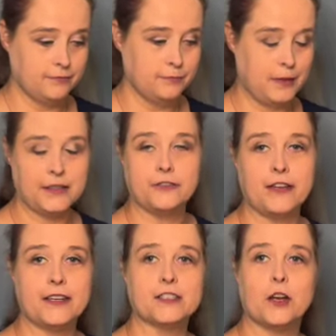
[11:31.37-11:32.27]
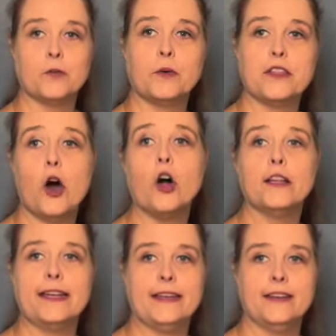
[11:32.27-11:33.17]
Peder Fredricson with All
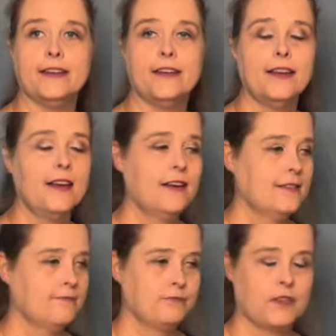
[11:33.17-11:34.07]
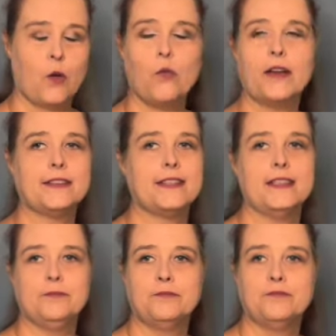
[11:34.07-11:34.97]
In. What a
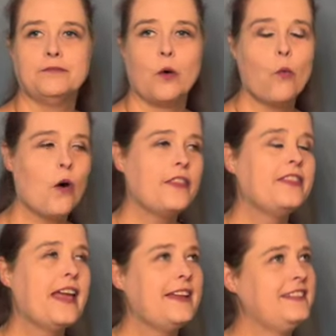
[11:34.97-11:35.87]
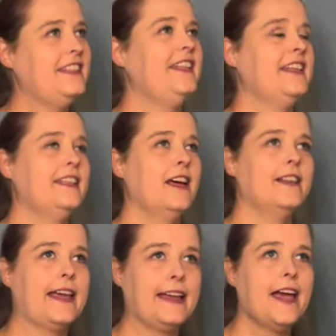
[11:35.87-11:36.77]
team. What they did.
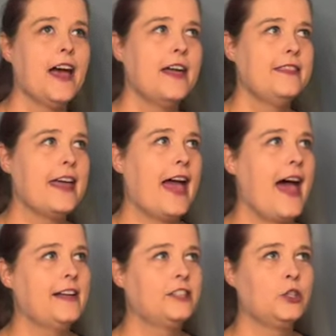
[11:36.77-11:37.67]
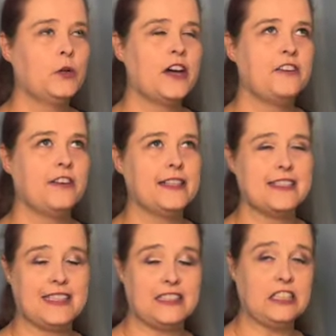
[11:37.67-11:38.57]
Like they had
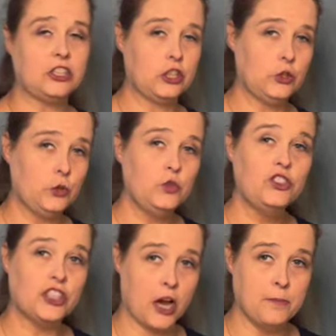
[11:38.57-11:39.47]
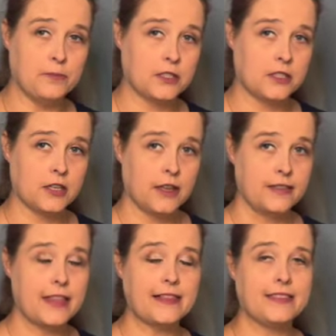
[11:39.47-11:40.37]
262 jumps
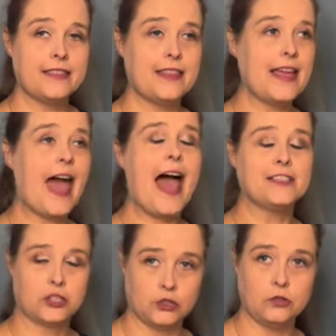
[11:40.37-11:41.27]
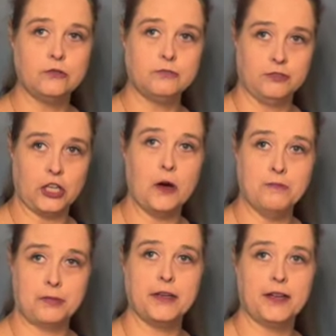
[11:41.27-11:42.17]
that they had to
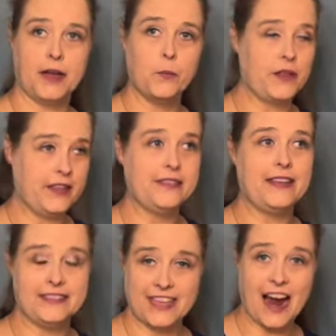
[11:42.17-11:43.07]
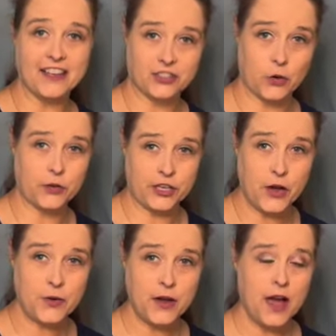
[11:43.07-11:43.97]
jump within the entire
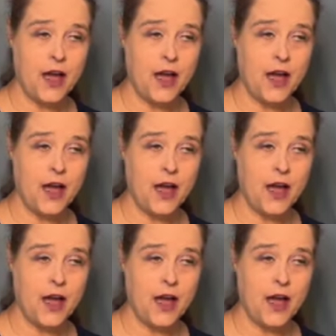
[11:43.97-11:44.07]
Tokyo.